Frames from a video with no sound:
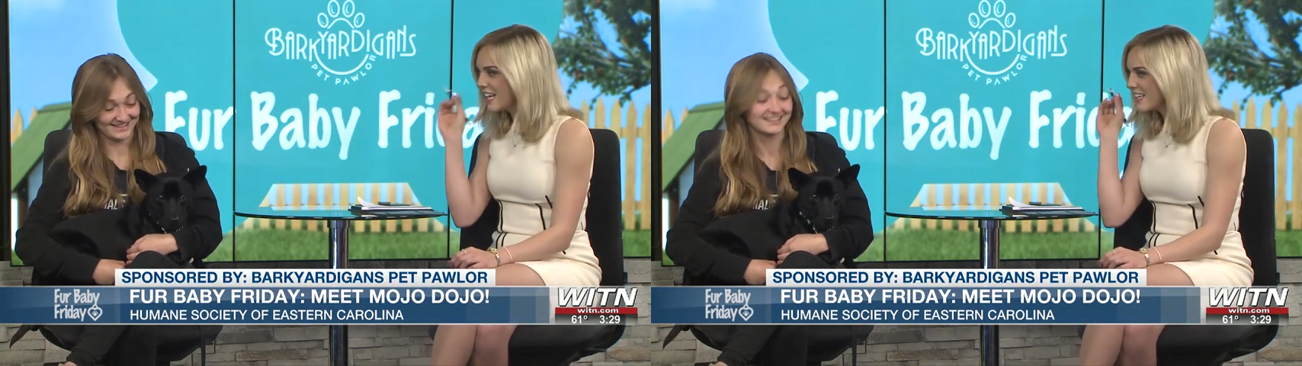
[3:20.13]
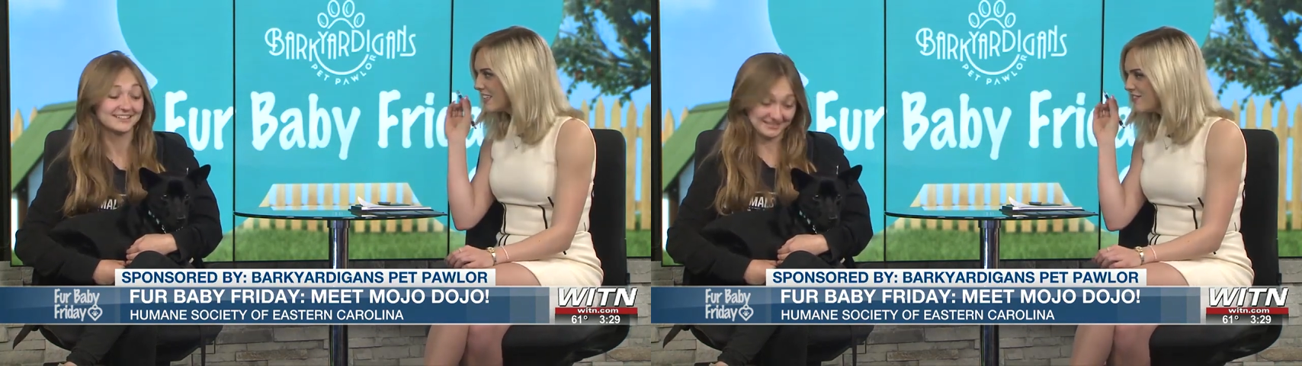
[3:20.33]

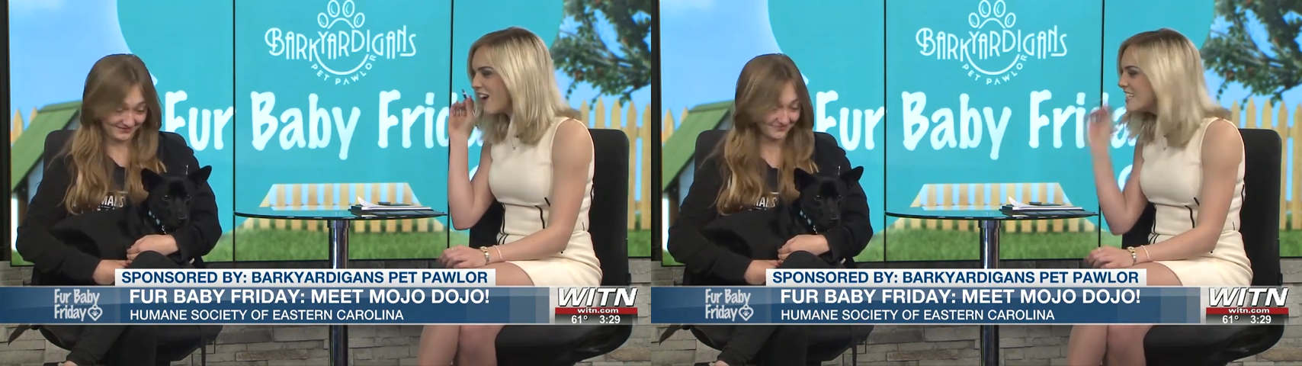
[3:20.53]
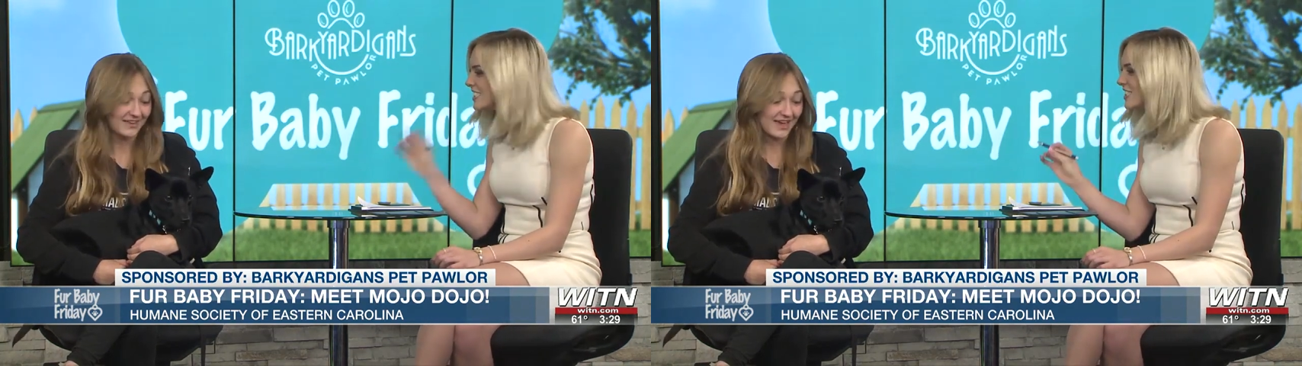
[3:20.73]
Speaker 1: he
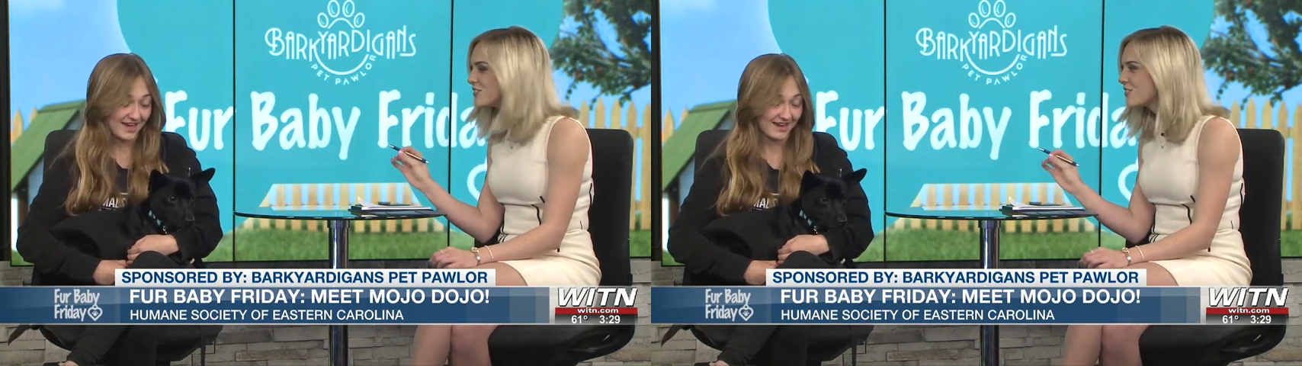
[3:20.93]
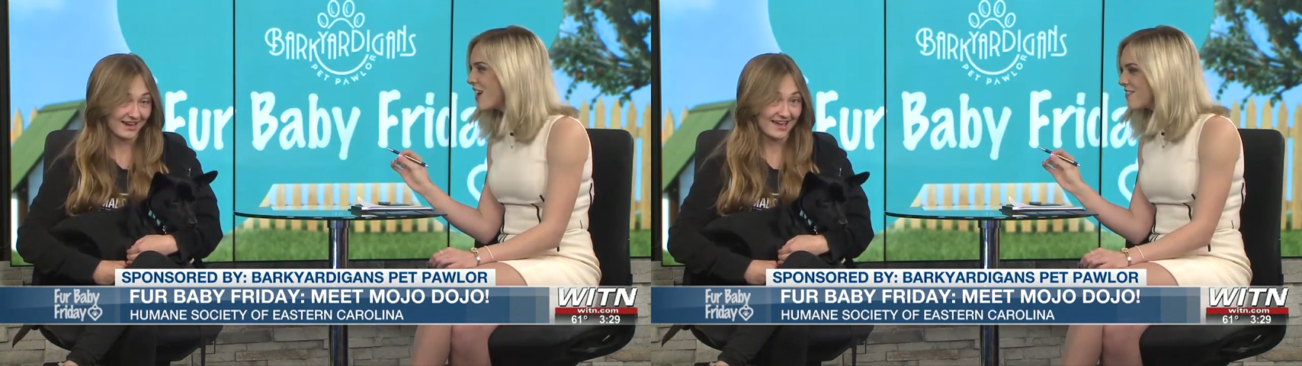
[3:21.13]
finds his
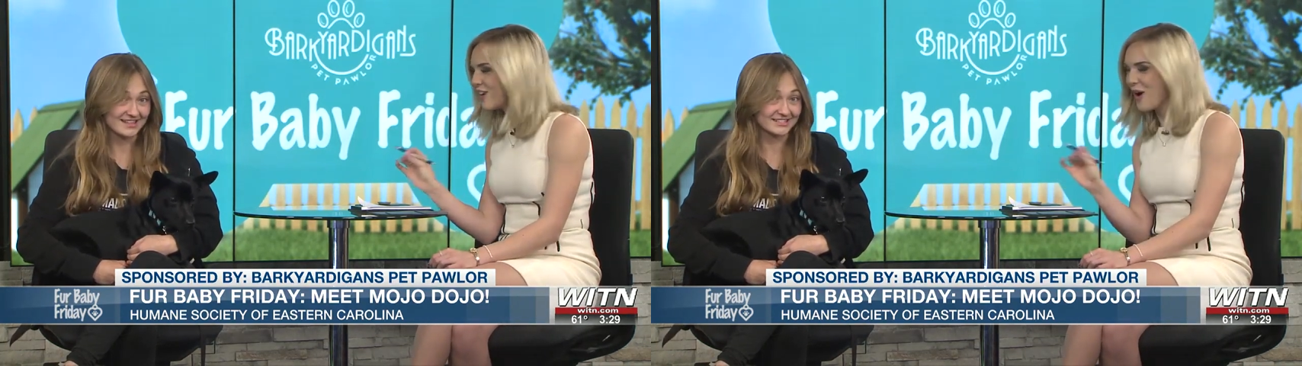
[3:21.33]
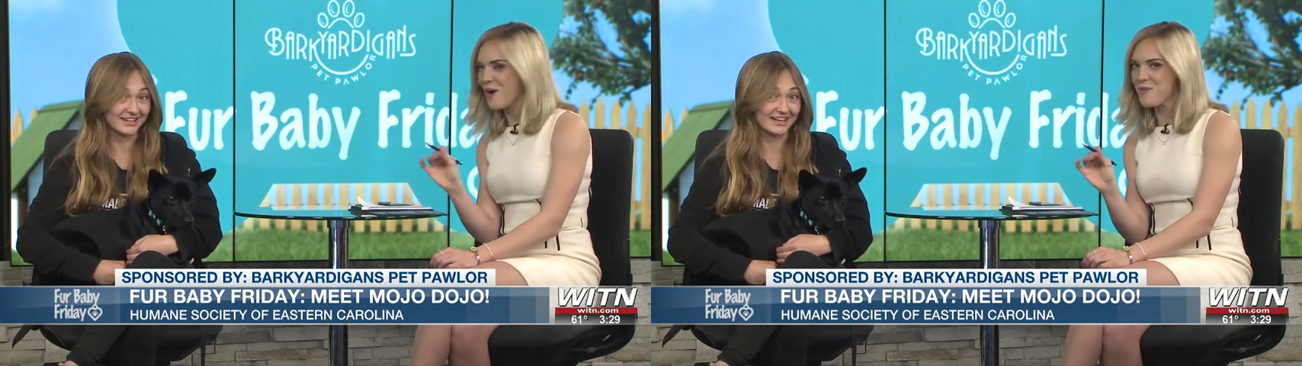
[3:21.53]
forever he's
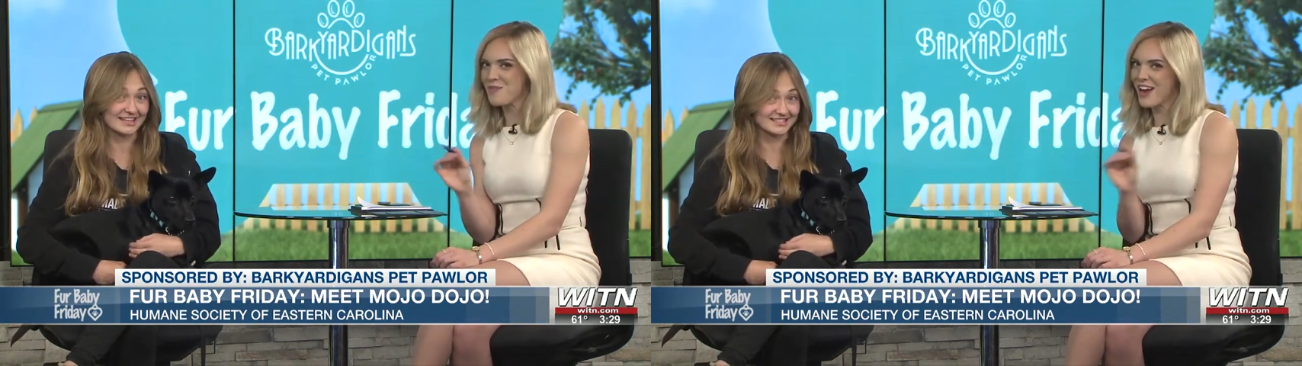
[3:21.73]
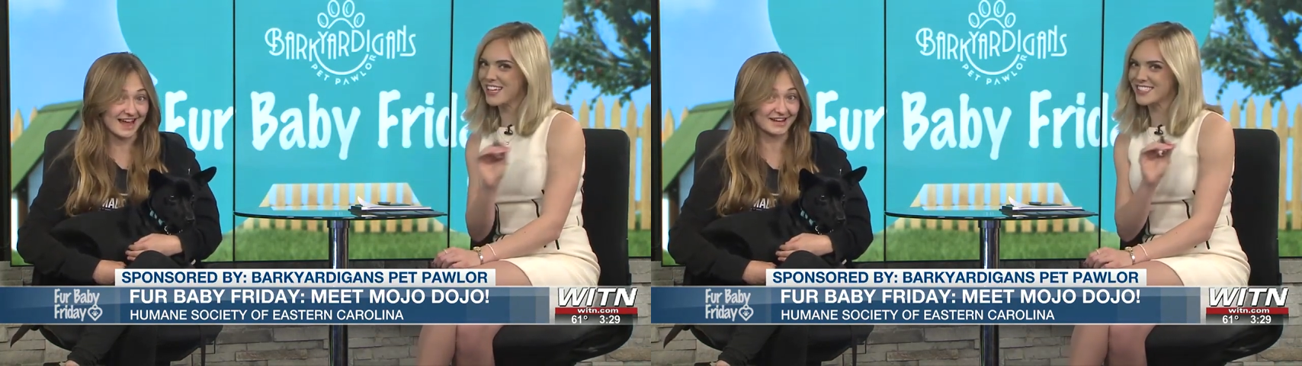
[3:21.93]
home, gonna get right?
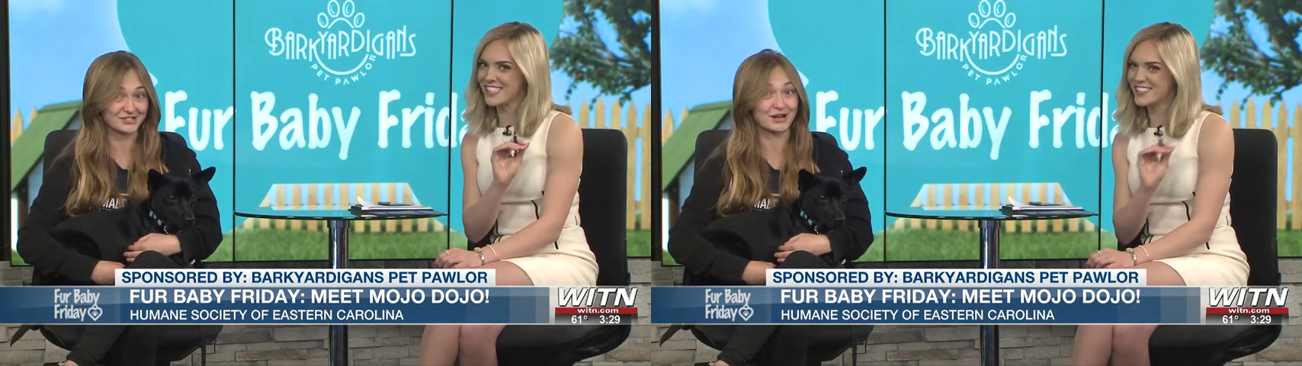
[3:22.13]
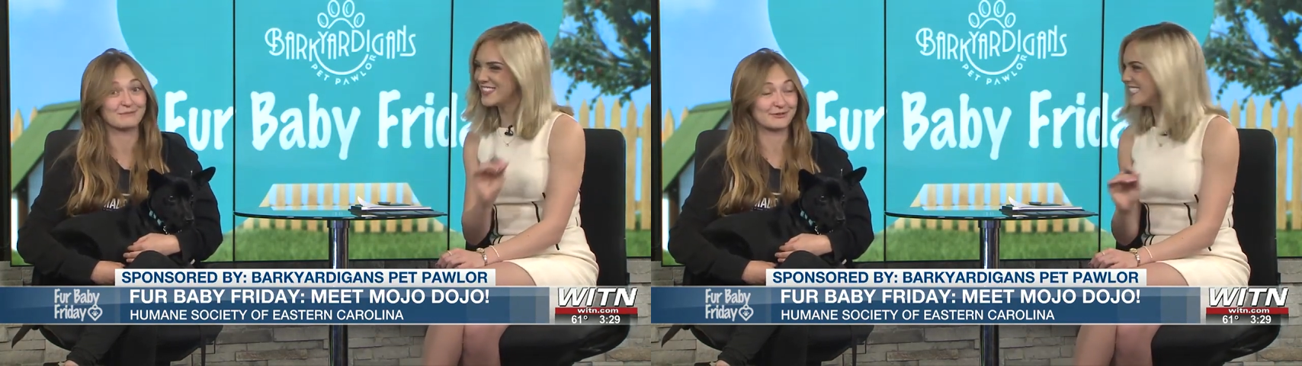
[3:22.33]
snatched
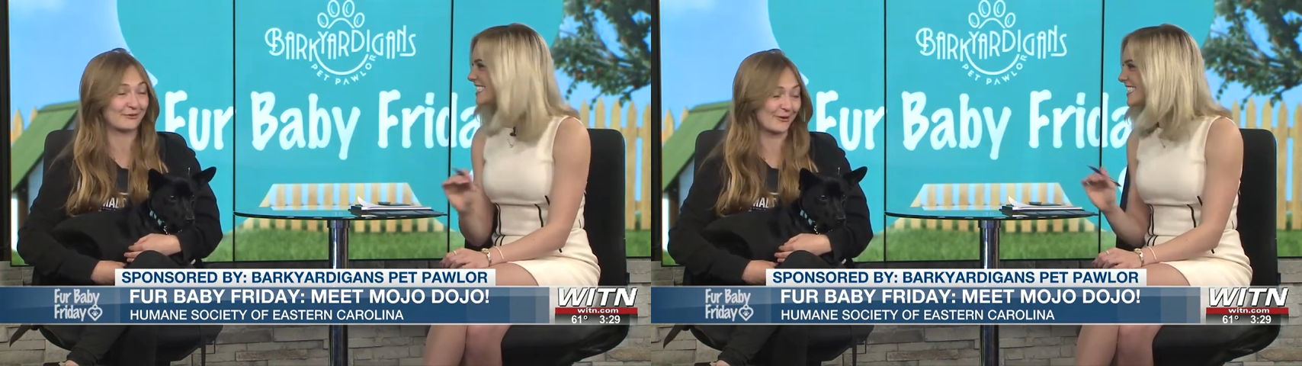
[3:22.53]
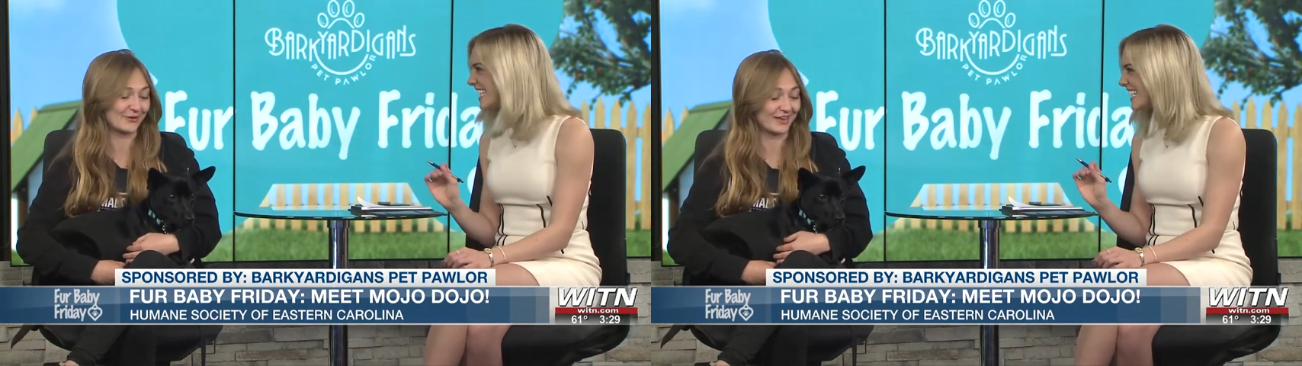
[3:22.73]
up
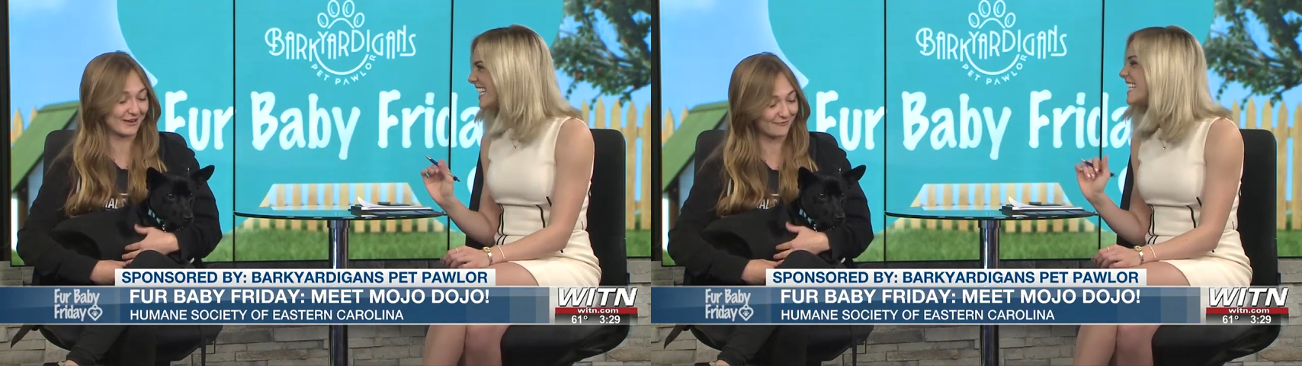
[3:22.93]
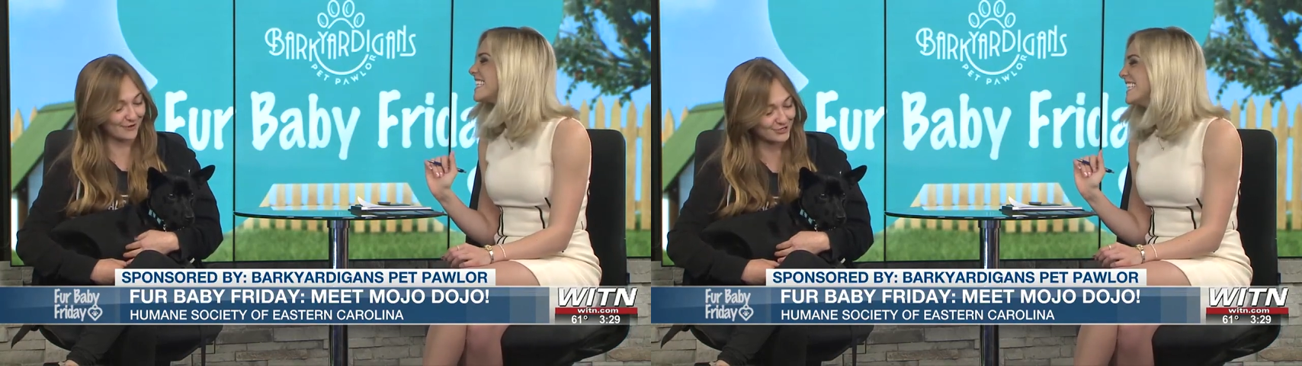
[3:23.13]
before then for